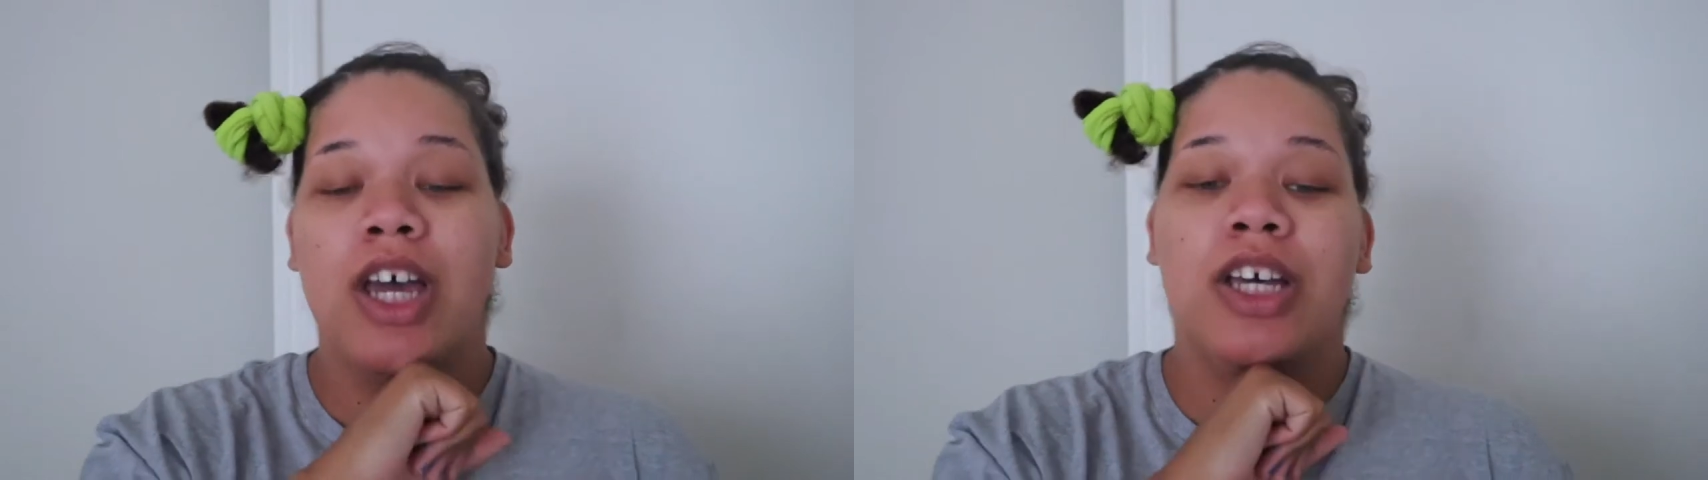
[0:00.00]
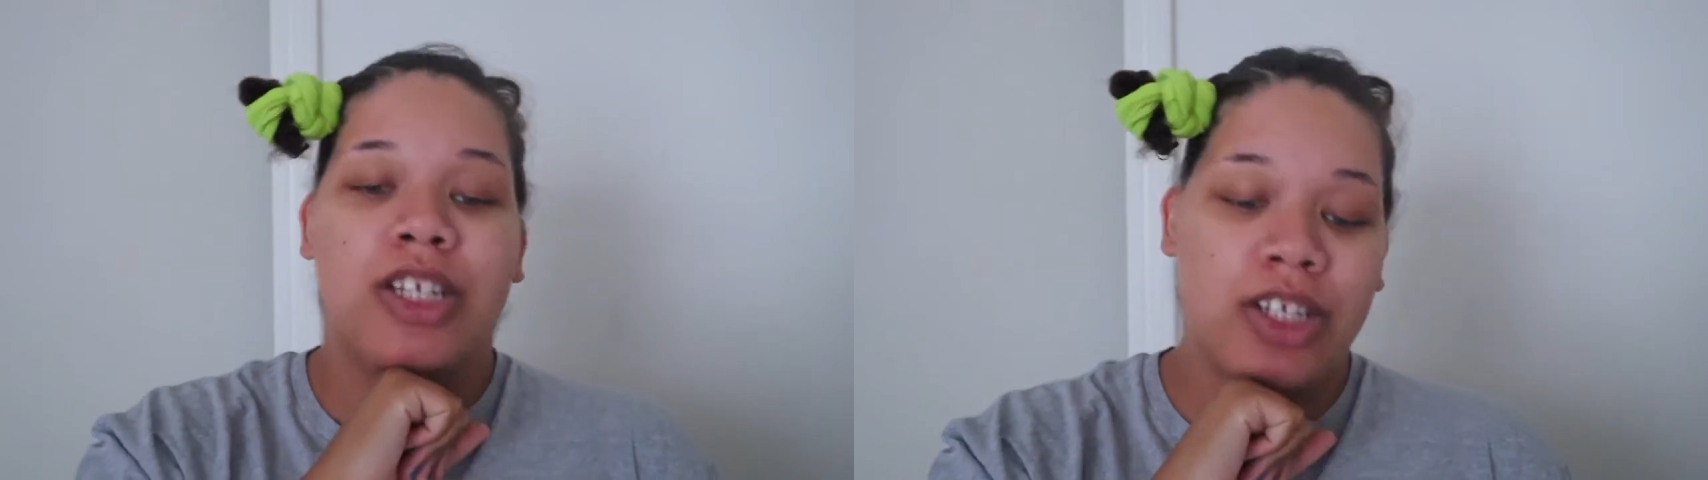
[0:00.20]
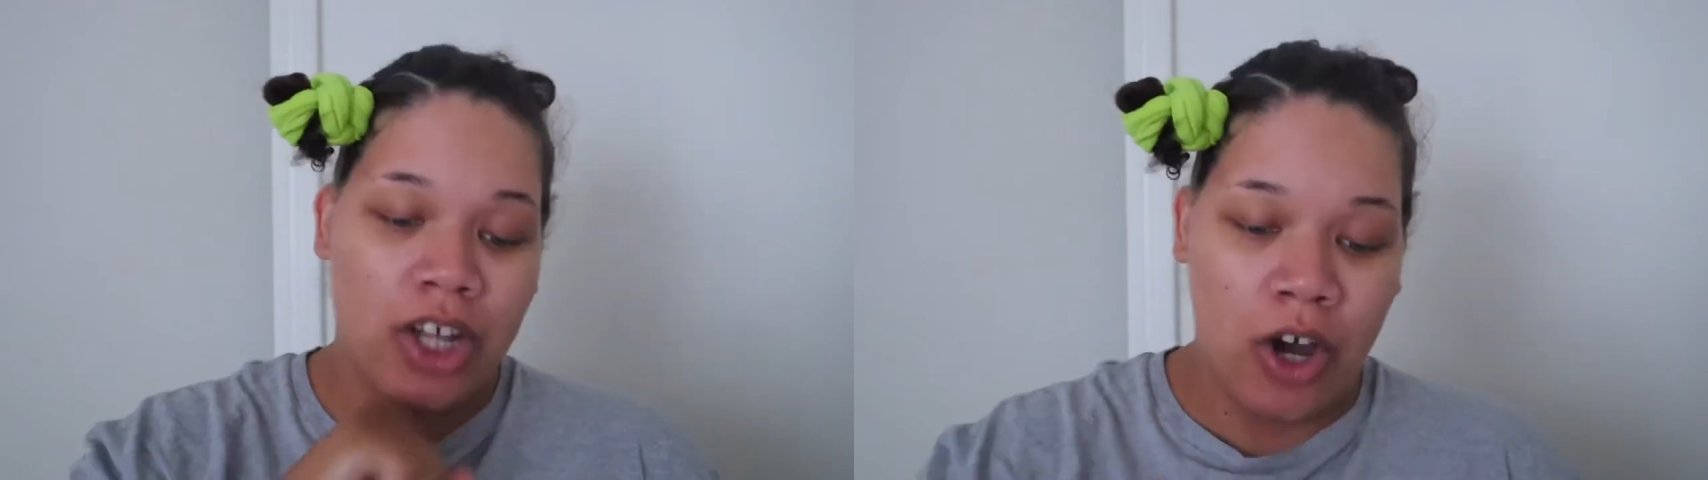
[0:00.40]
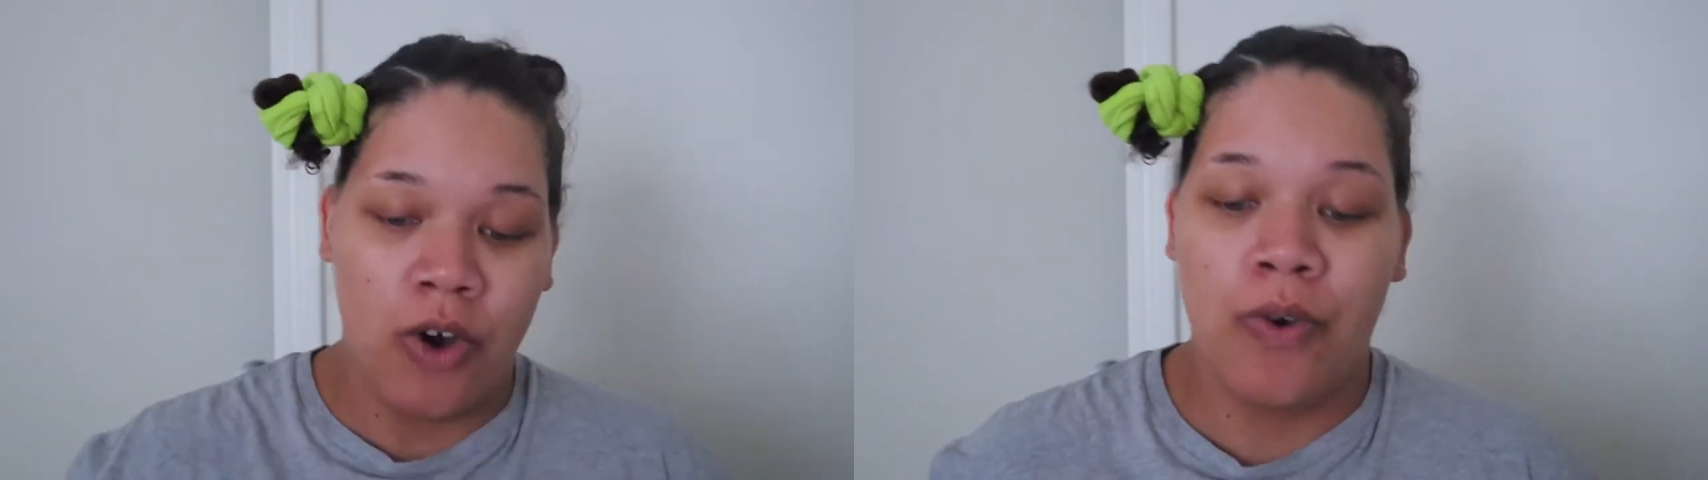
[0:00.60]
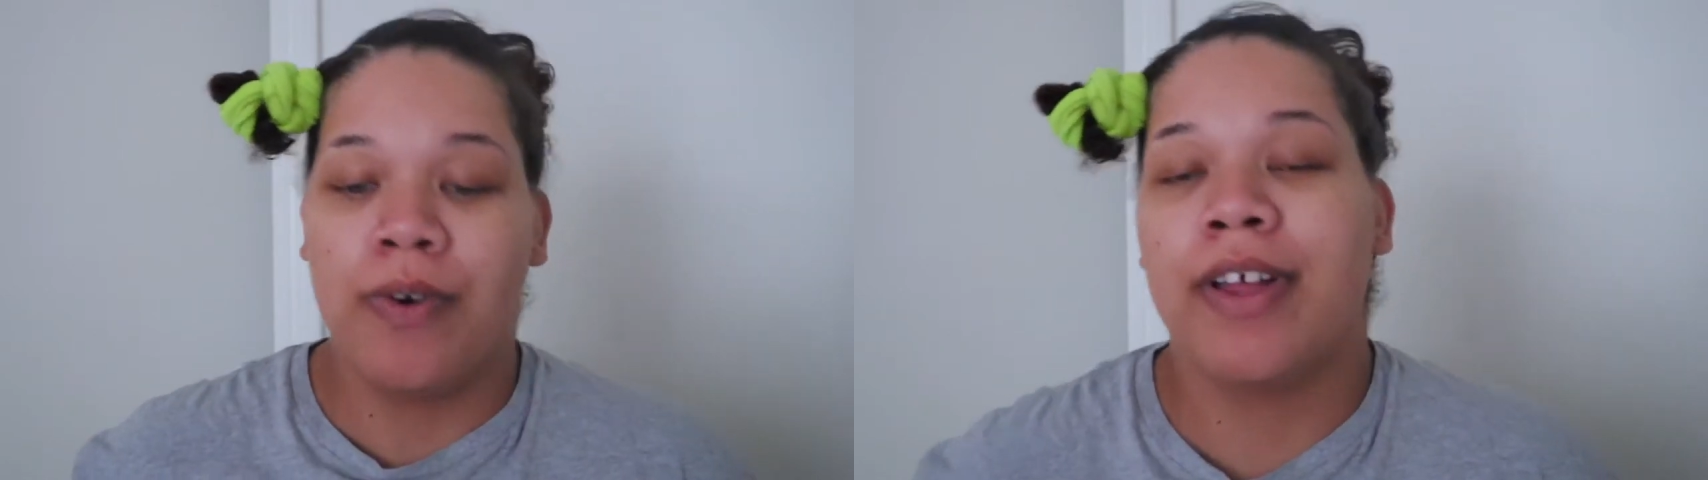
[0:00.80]

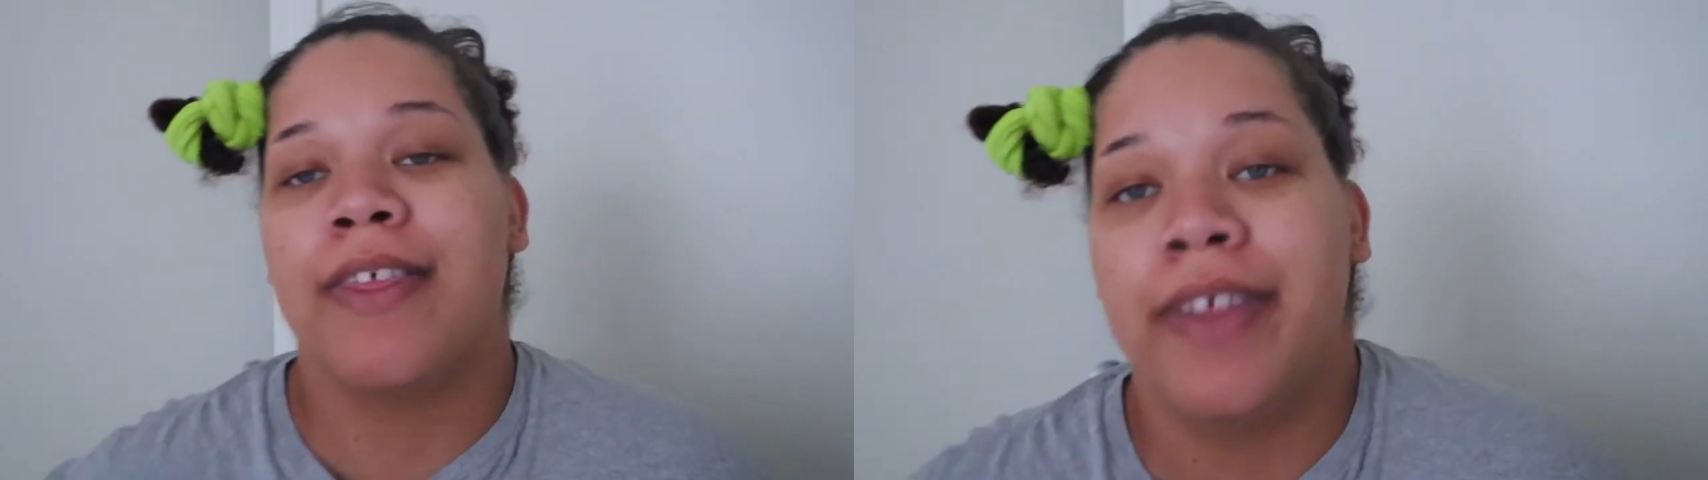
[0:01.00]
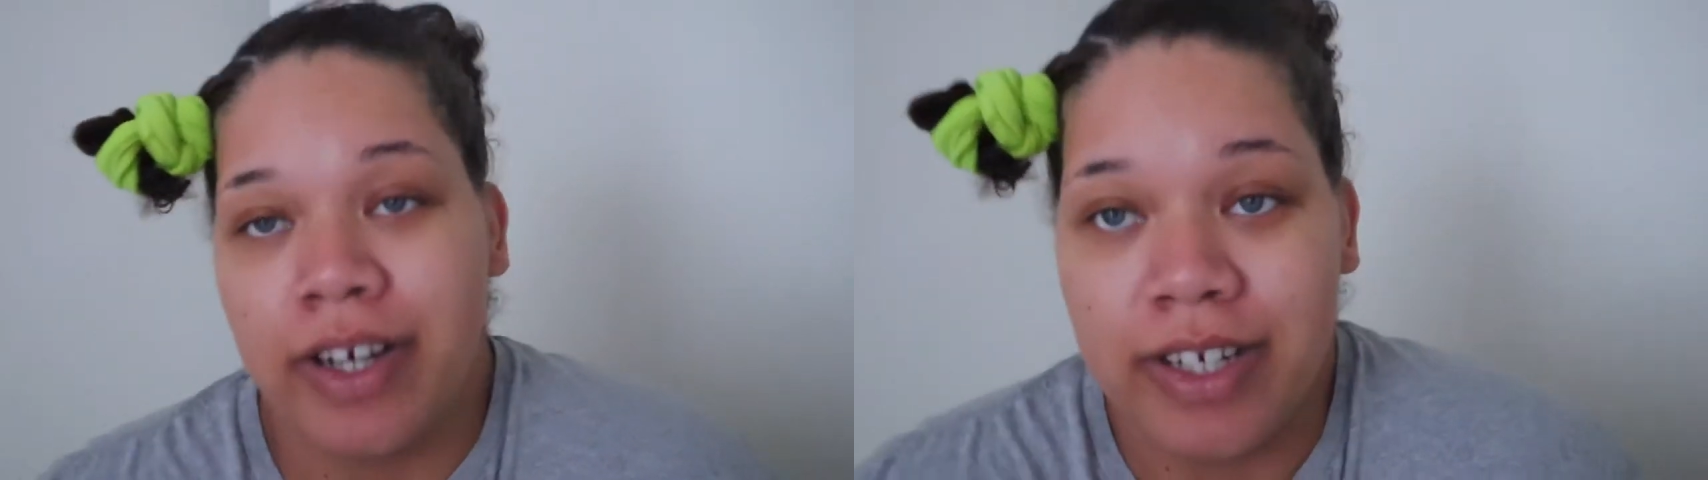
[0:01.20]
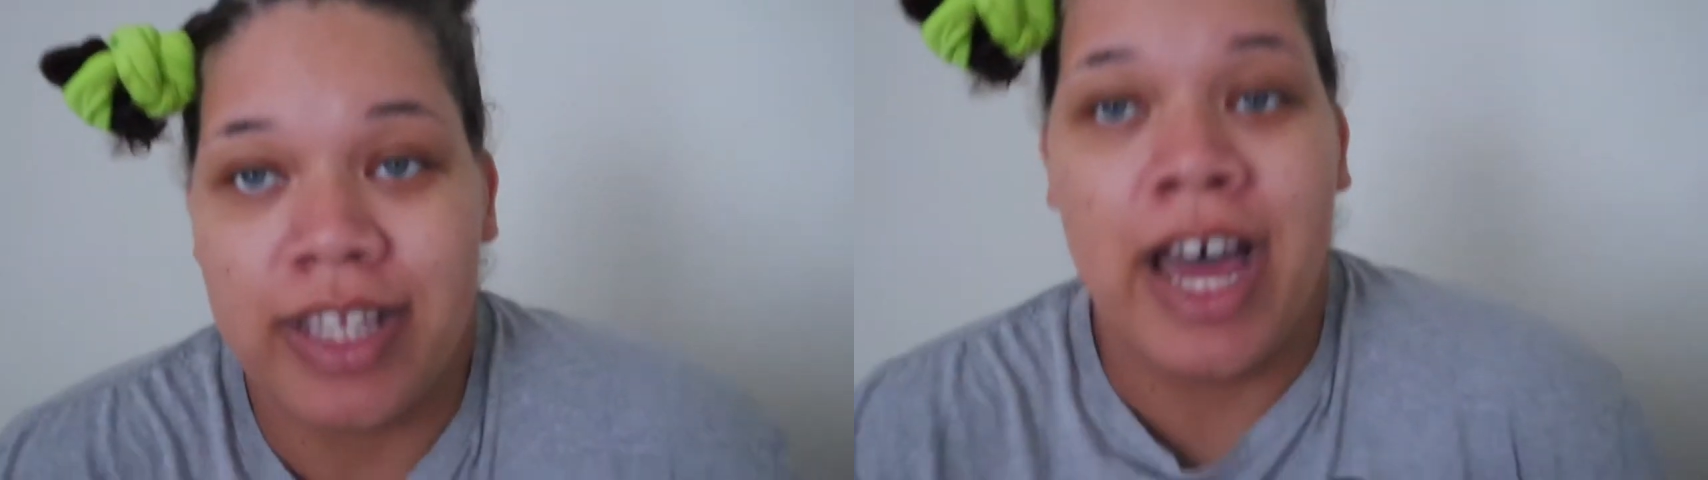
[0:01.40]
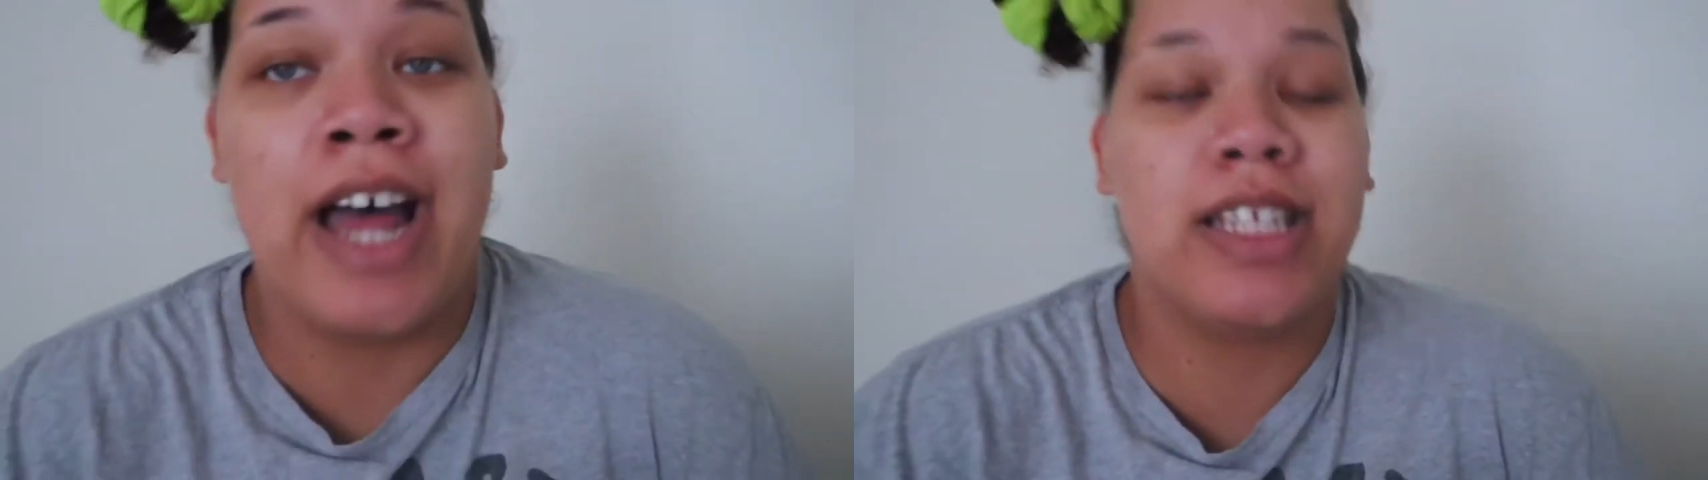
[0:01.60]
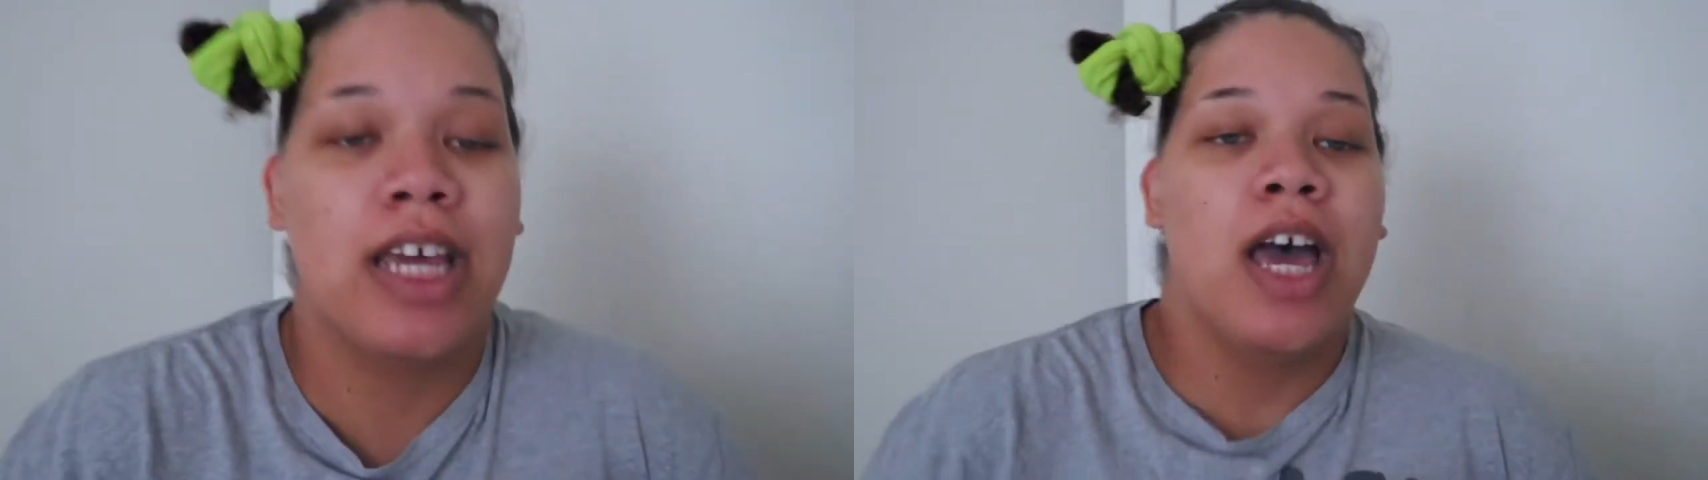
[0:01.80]
So there's that.